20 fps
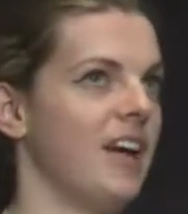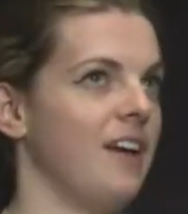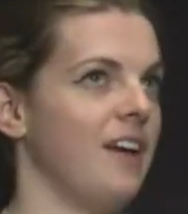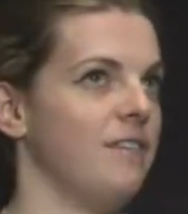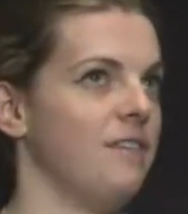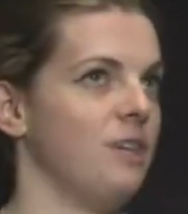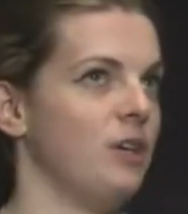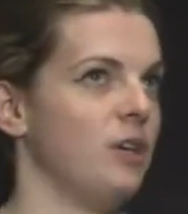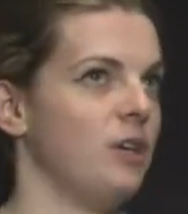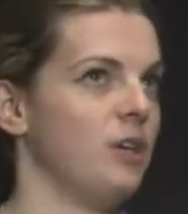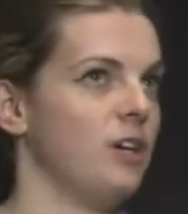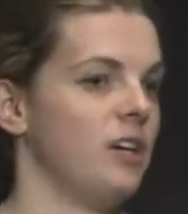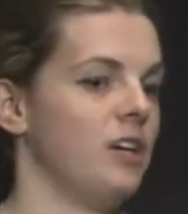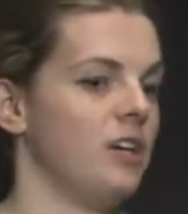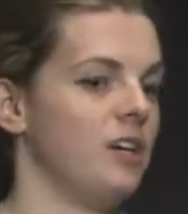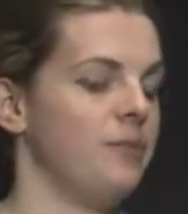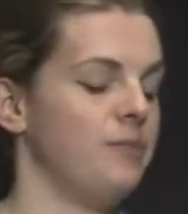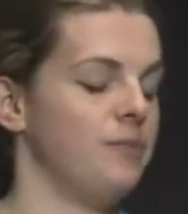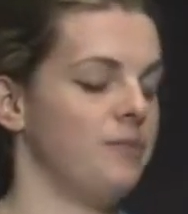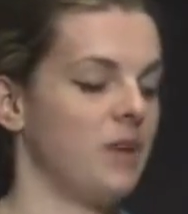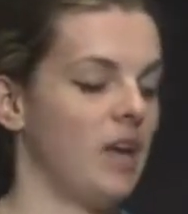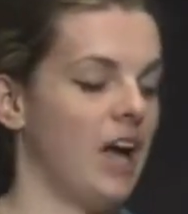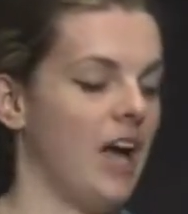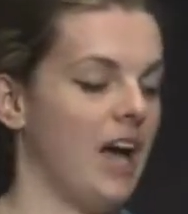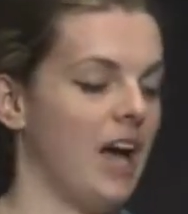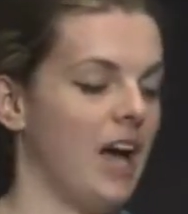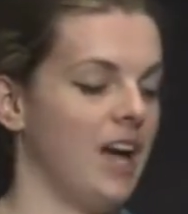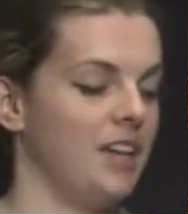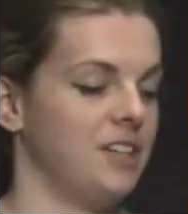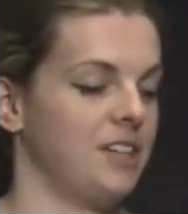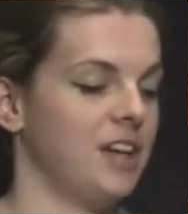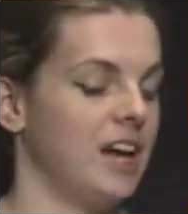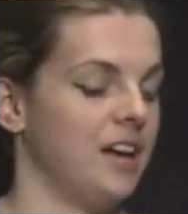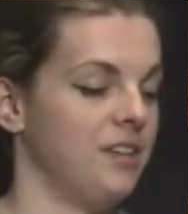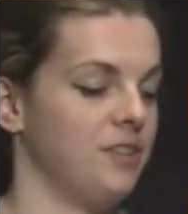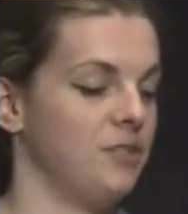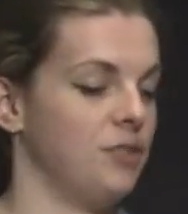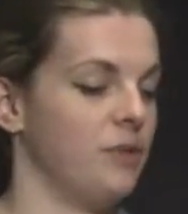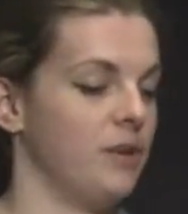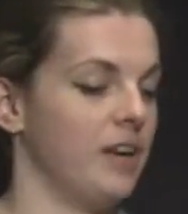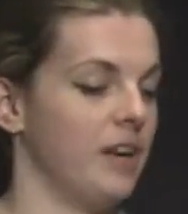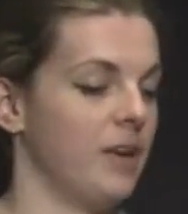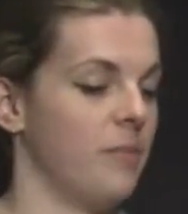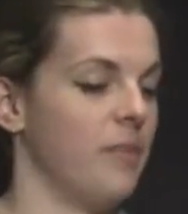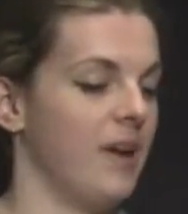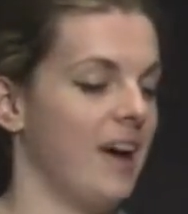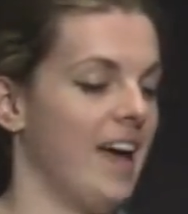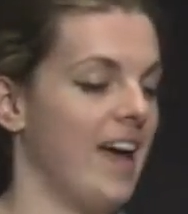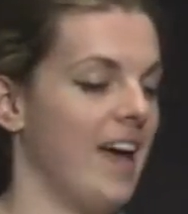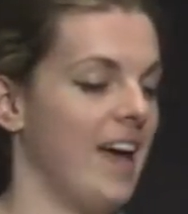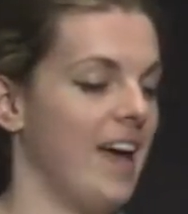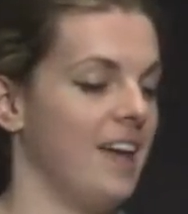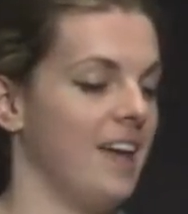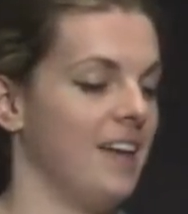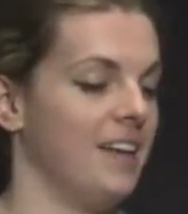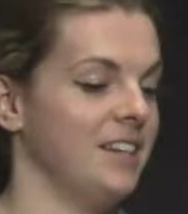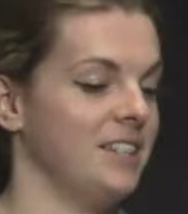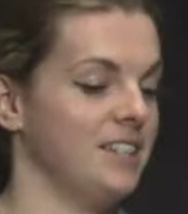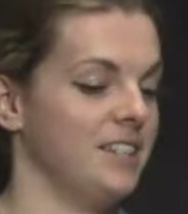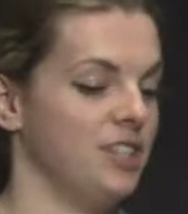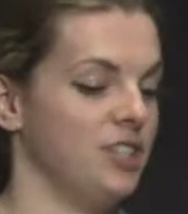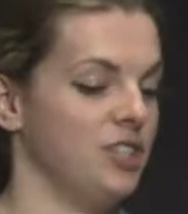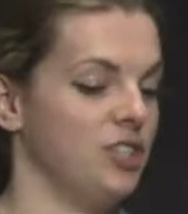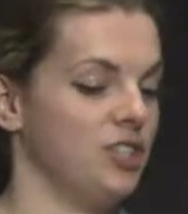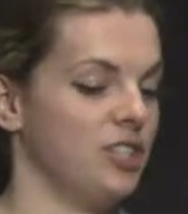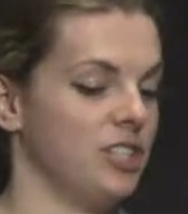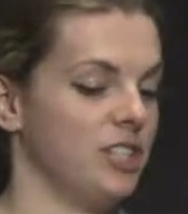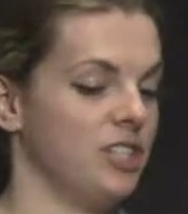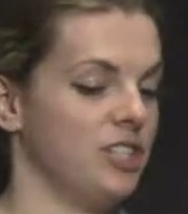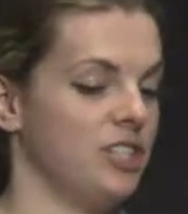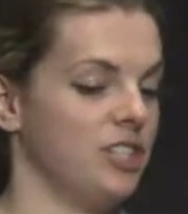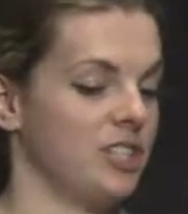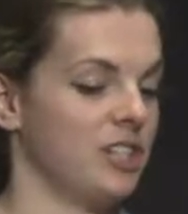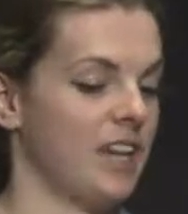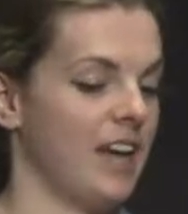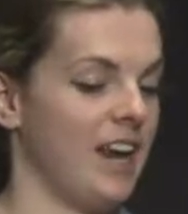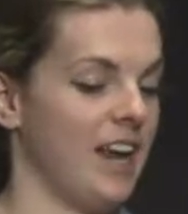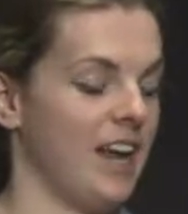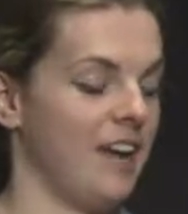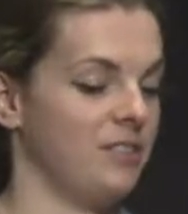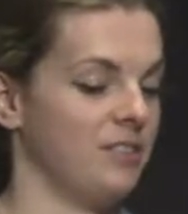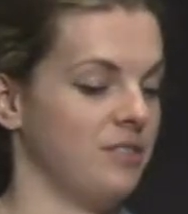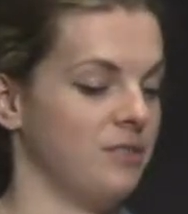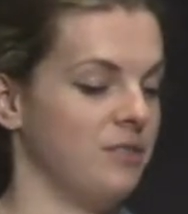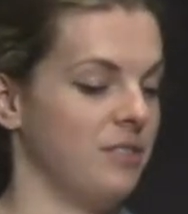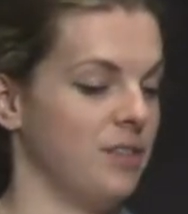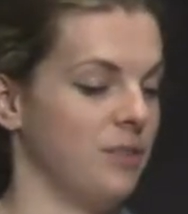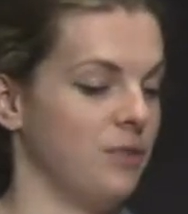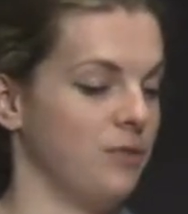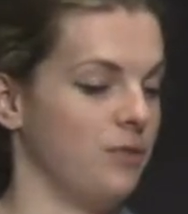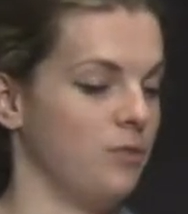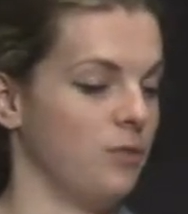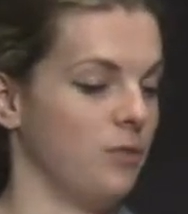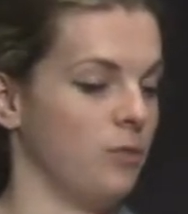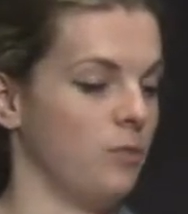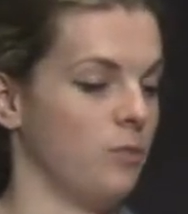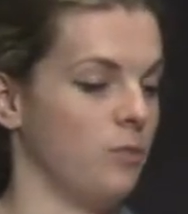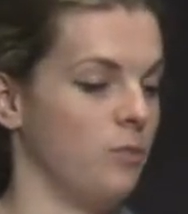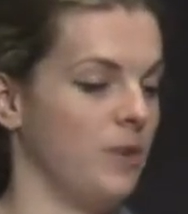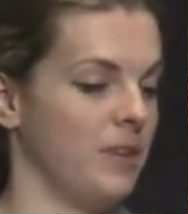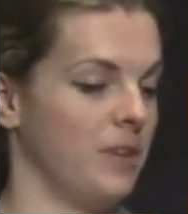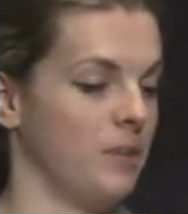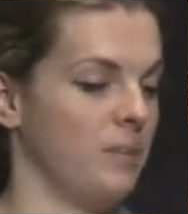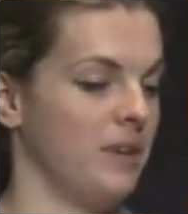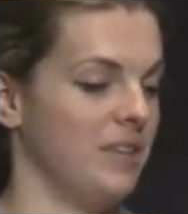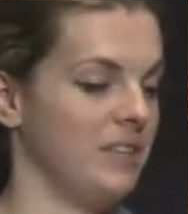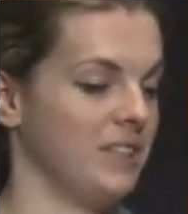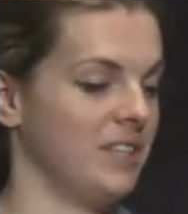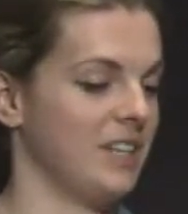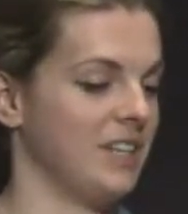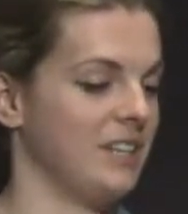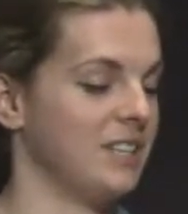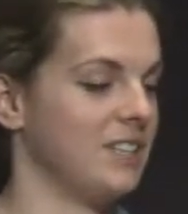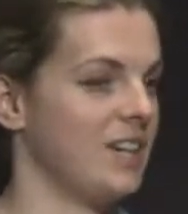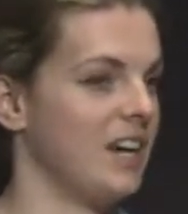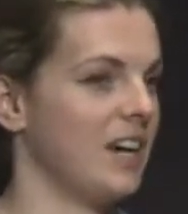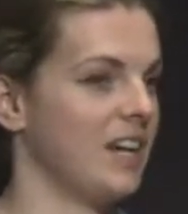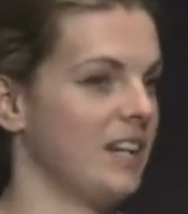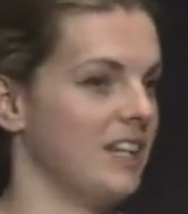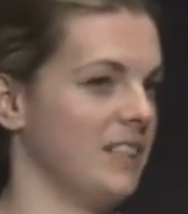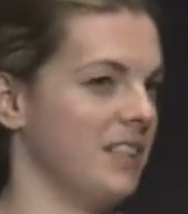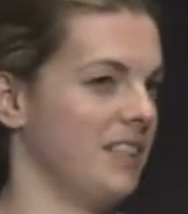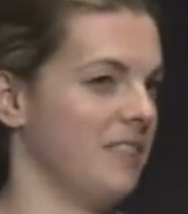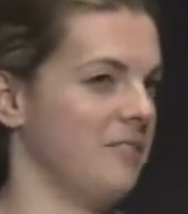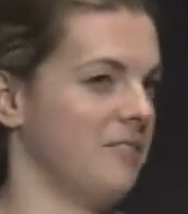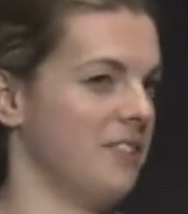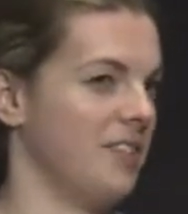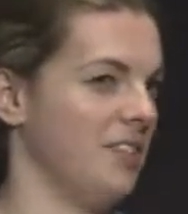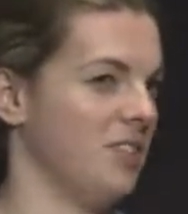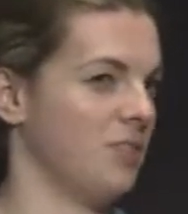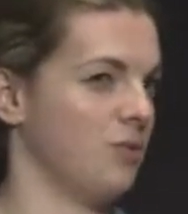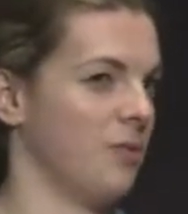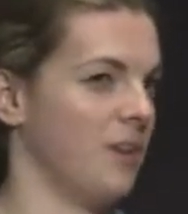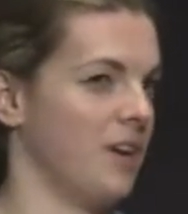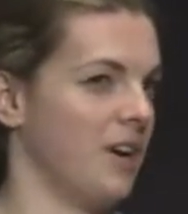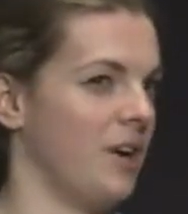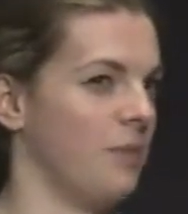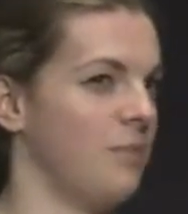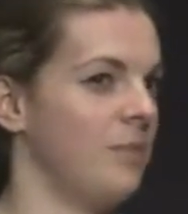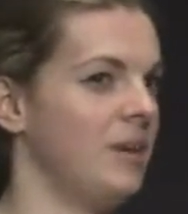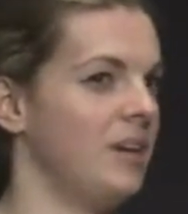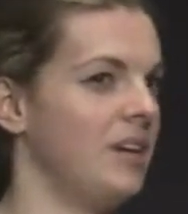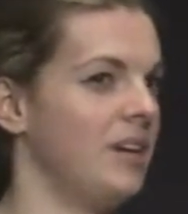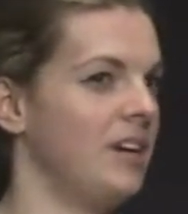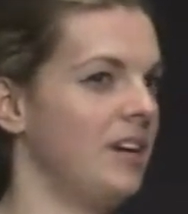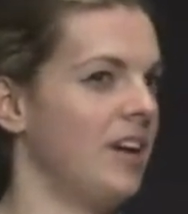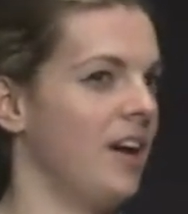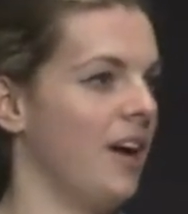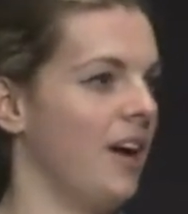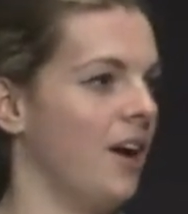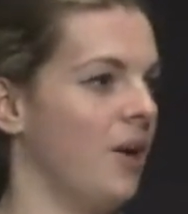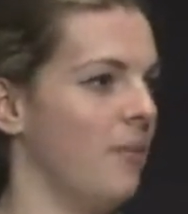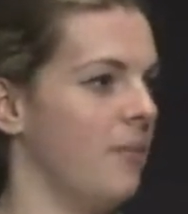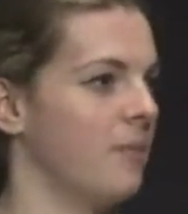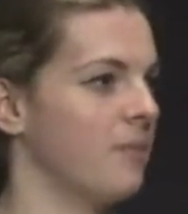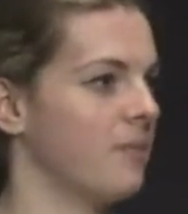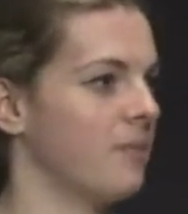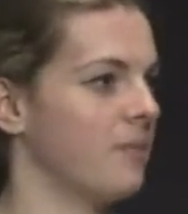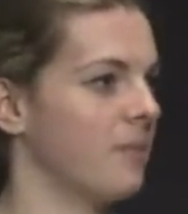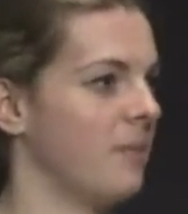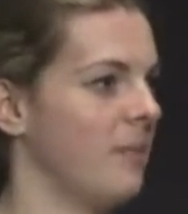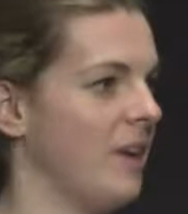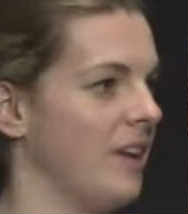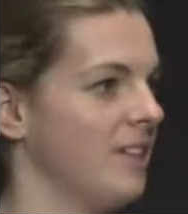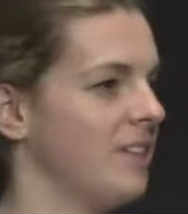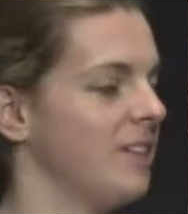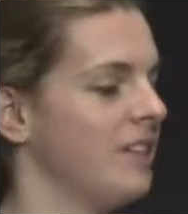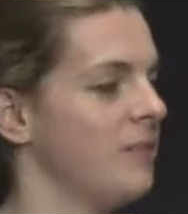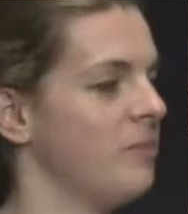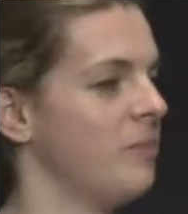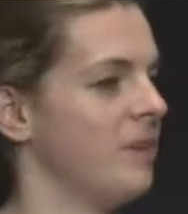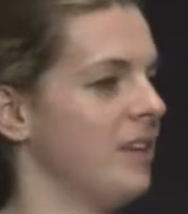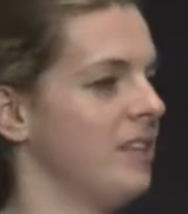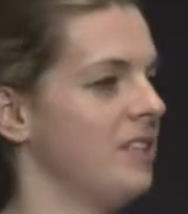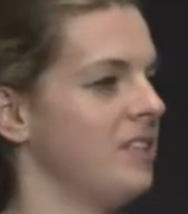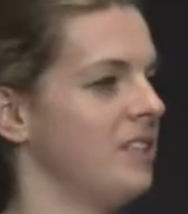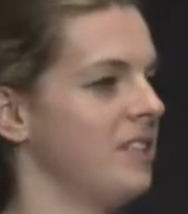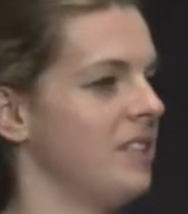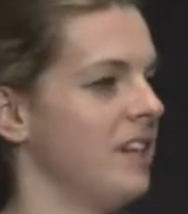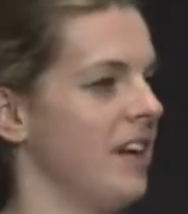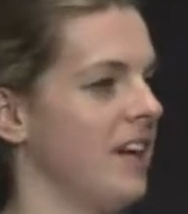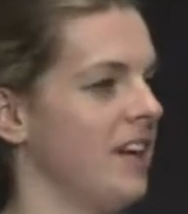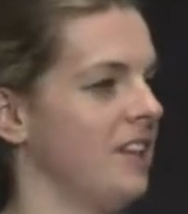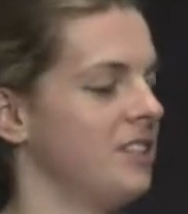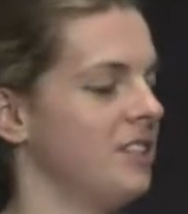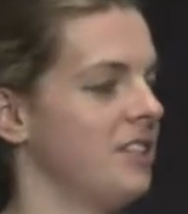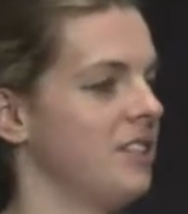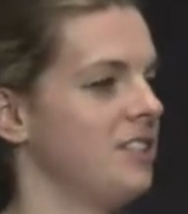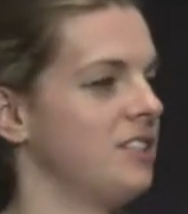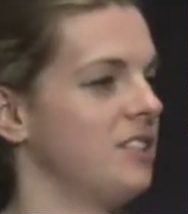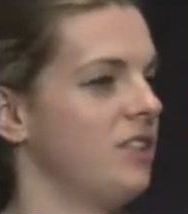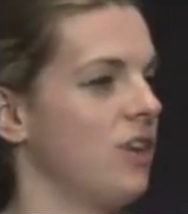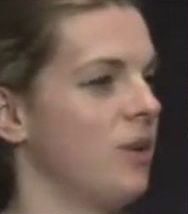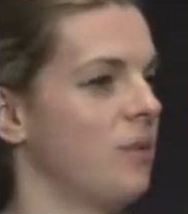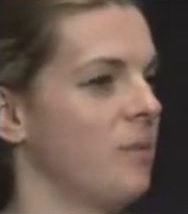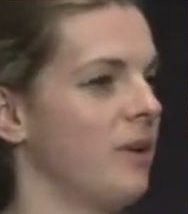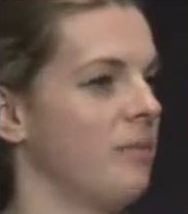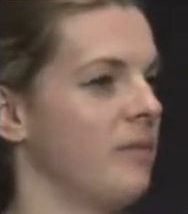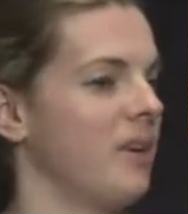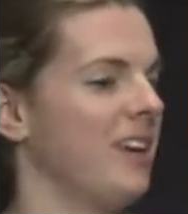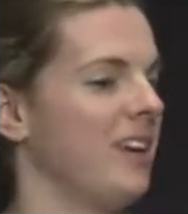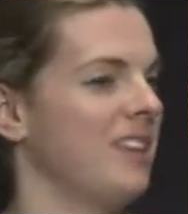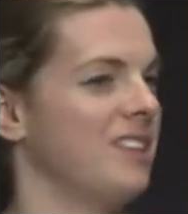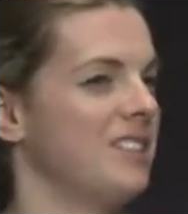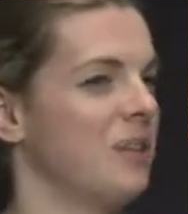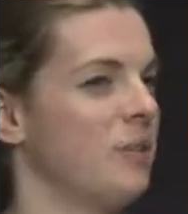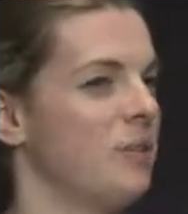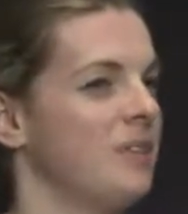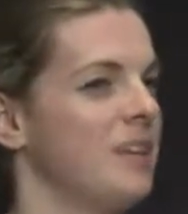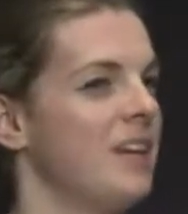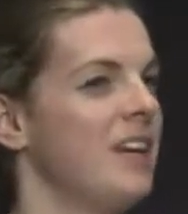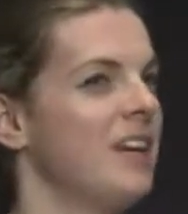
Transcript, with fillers: if you're Uh, kind of doing it by hand, then usually you just kind of have to feel for where the pins get stuck and lift each one up um, manually. But yeah, so that's lock bumping. Some of,